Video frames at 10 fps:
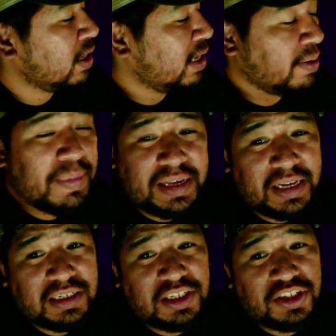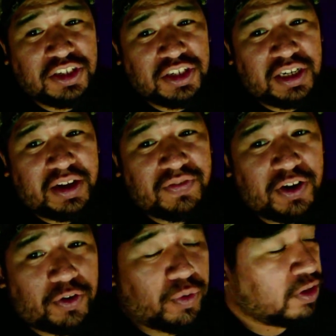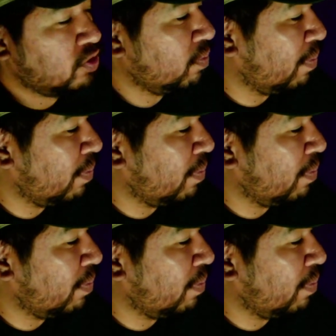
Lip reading: in making a decision if they're going to